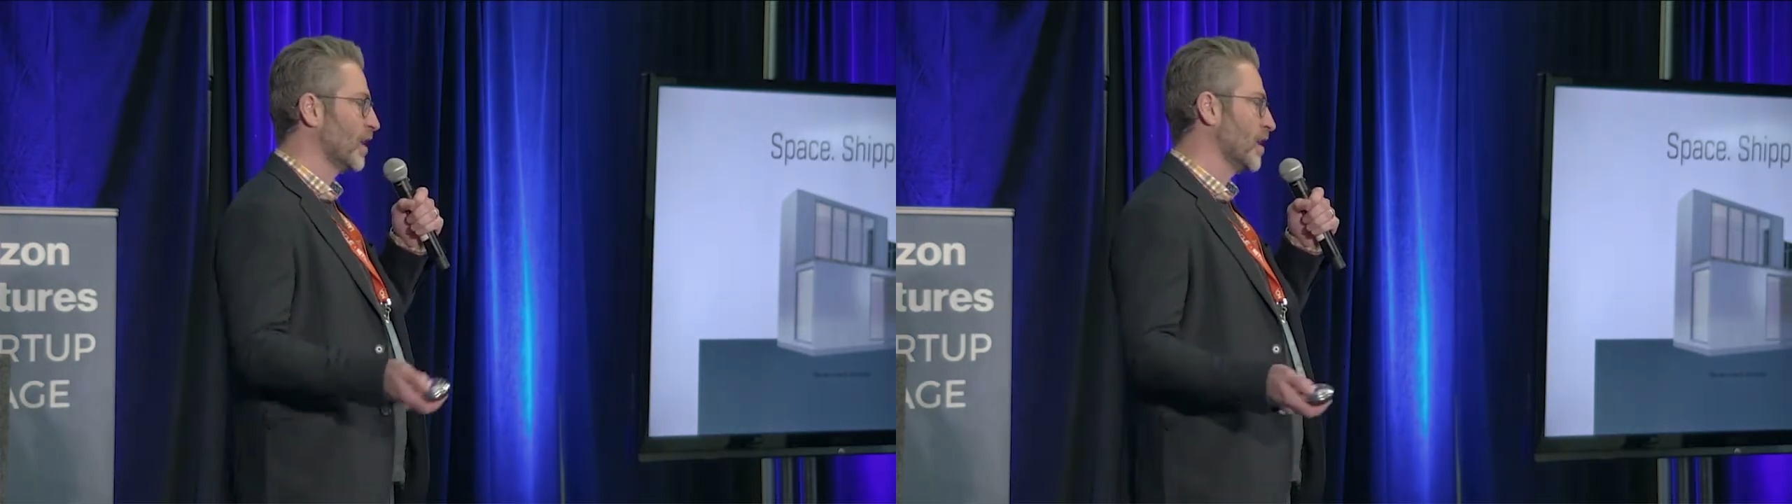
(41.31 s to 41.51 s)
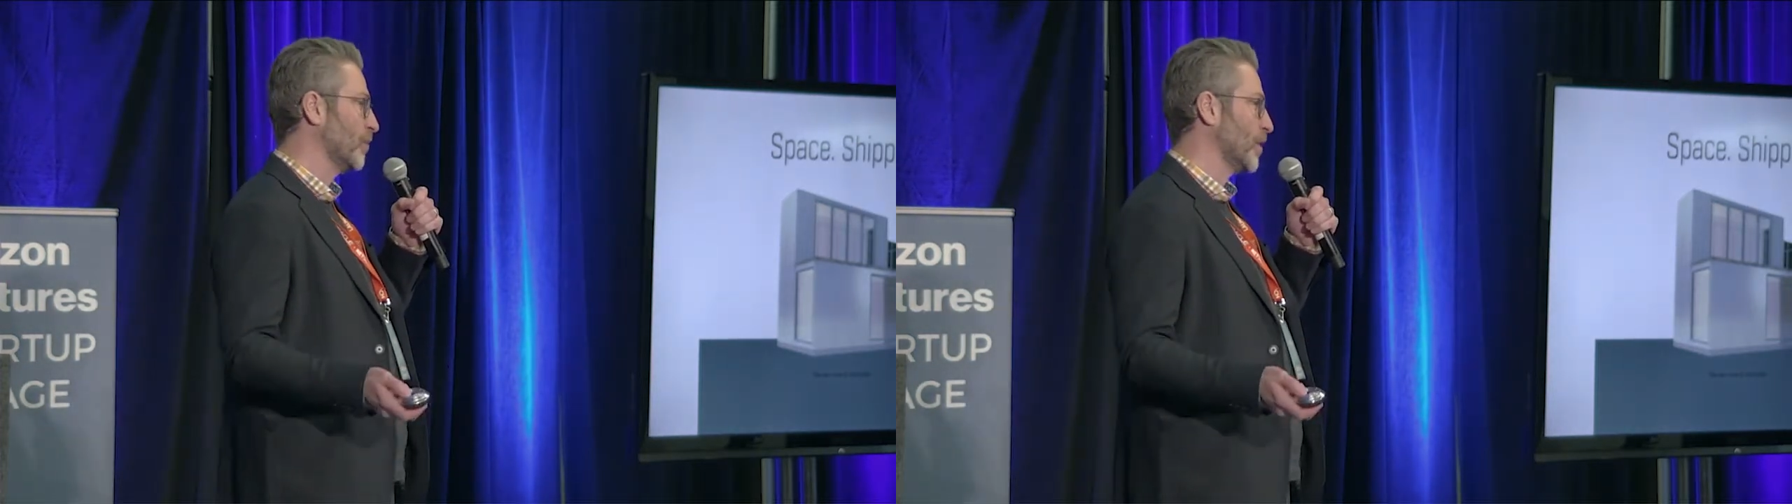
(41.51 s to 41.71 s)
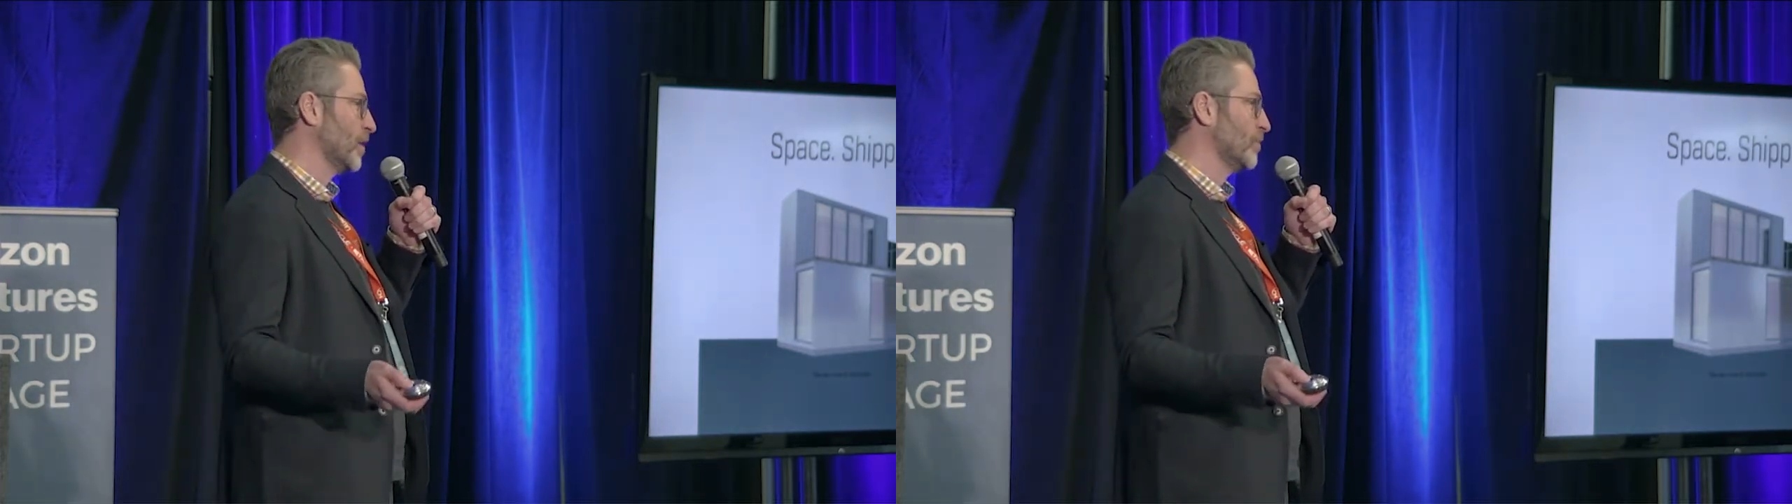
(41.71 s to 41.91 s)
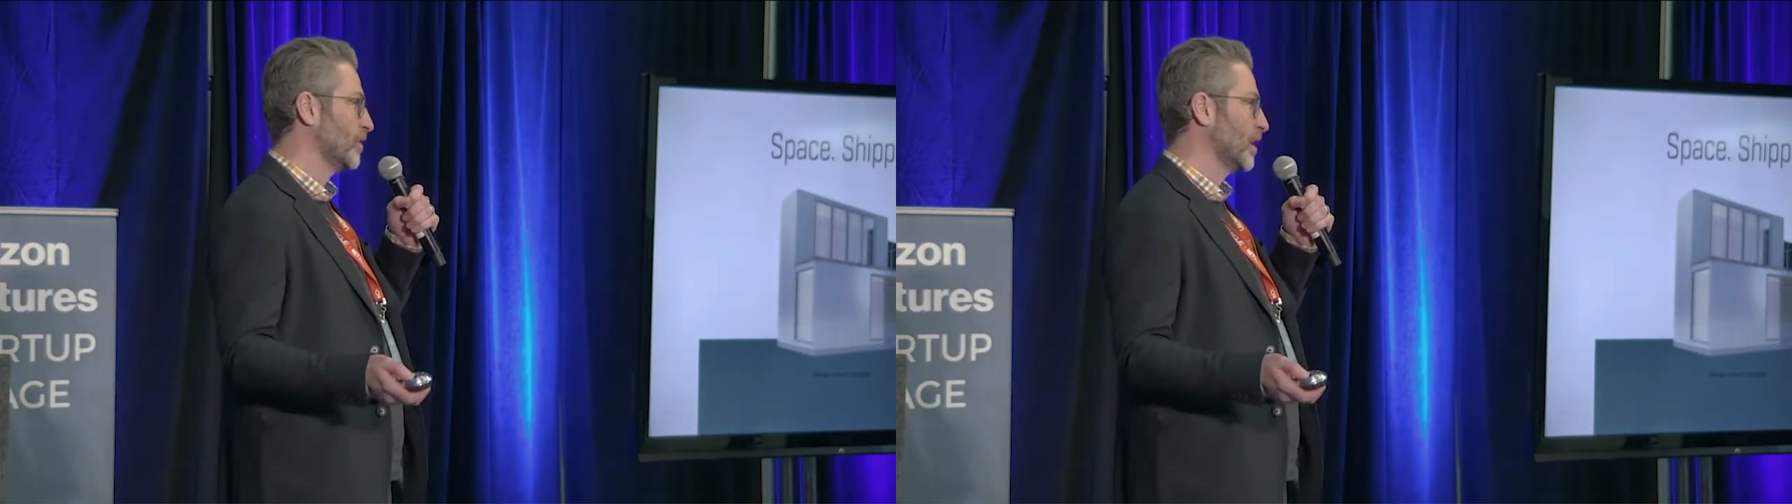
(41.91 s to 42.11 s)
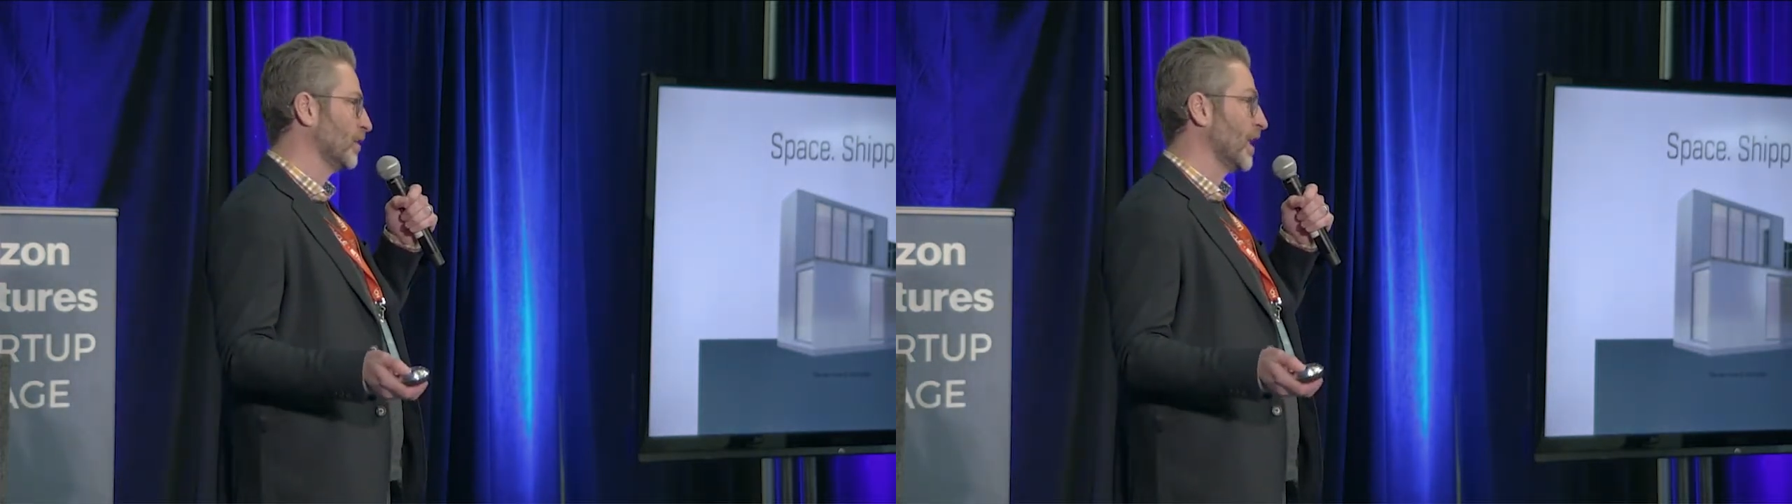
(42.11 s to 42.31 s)

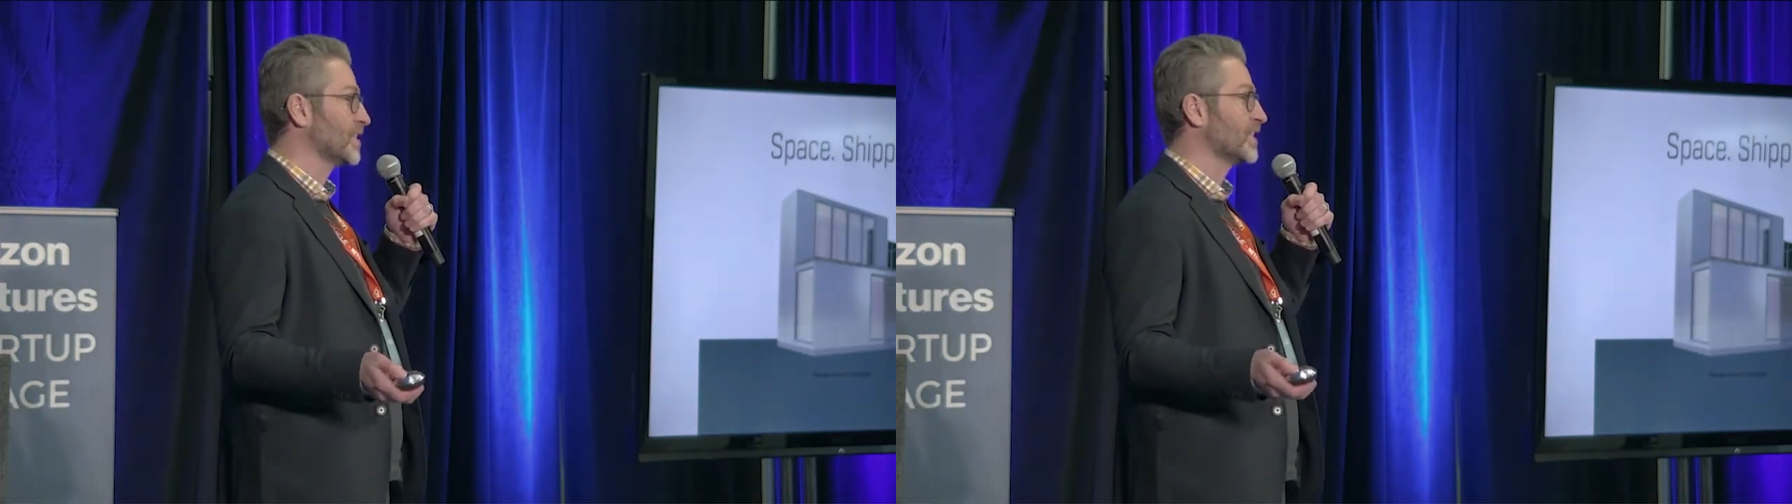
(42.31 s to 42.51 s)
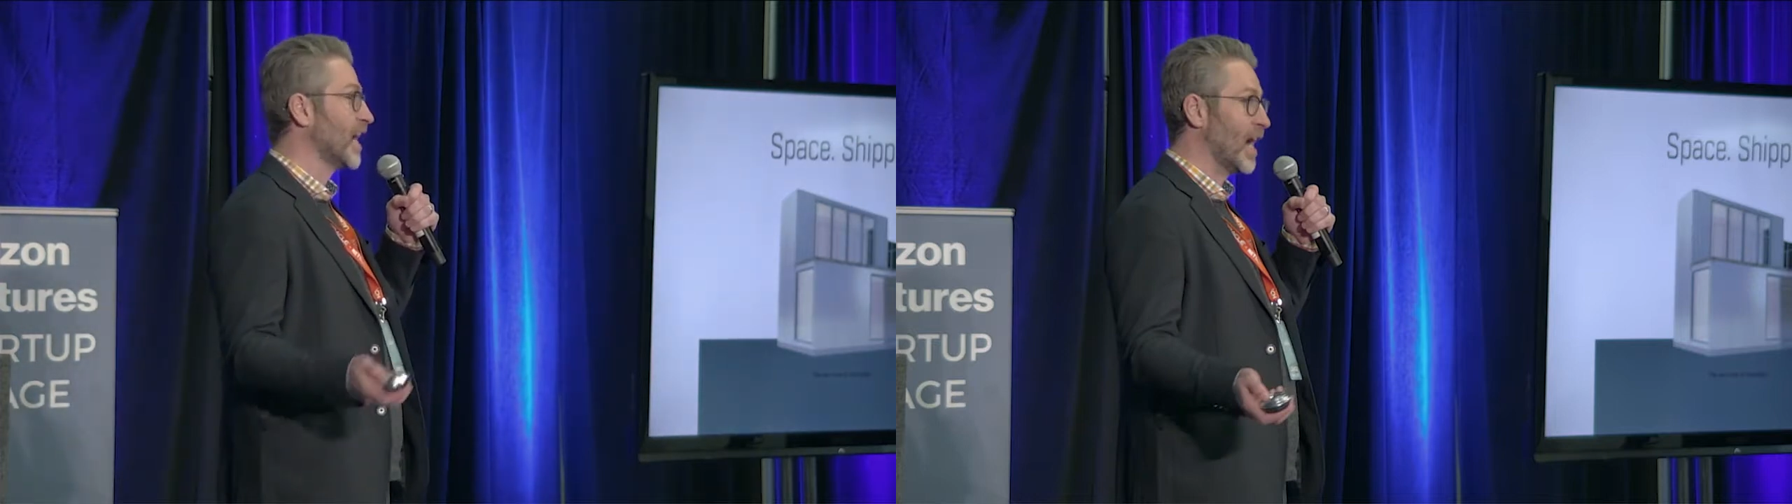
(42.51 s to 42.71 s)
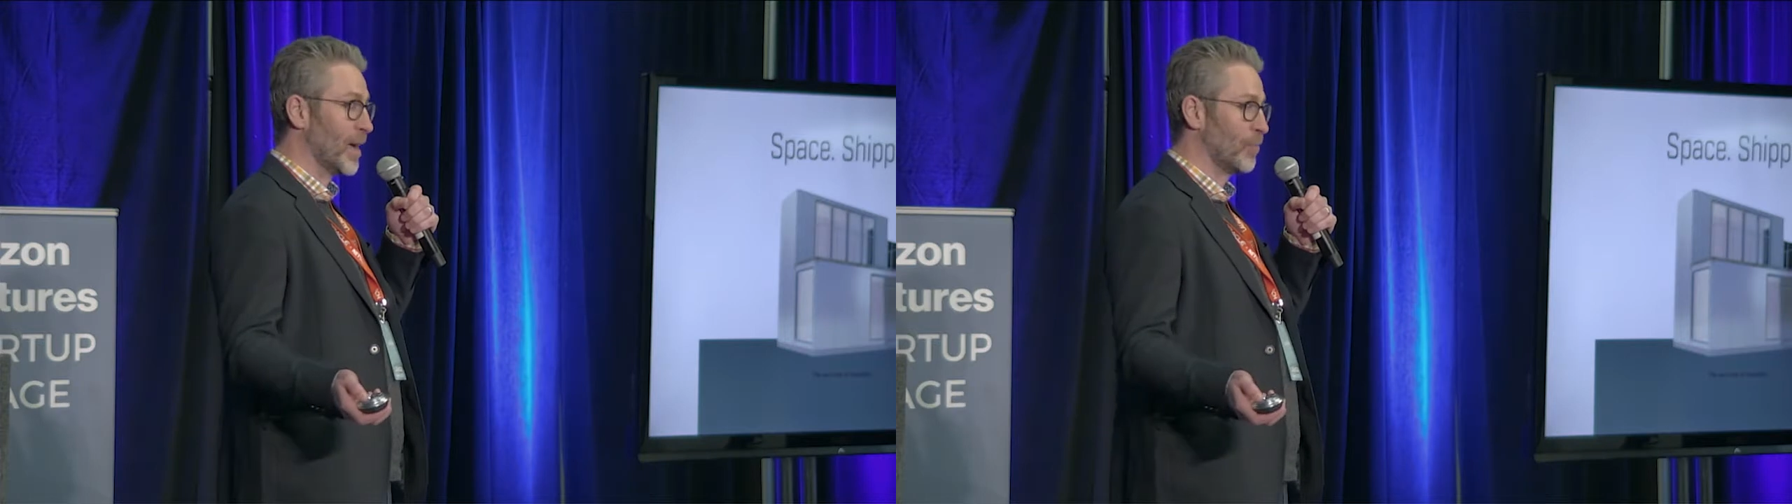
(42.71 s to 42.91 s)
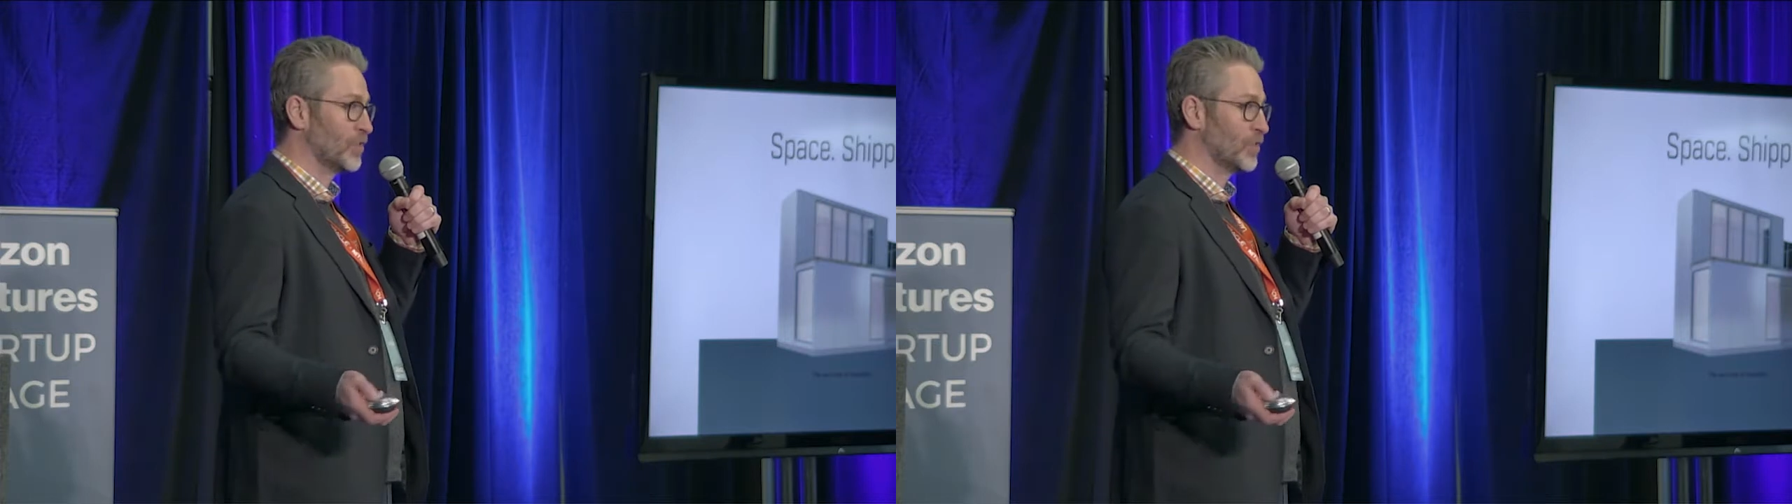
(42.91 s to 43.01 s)
in less time,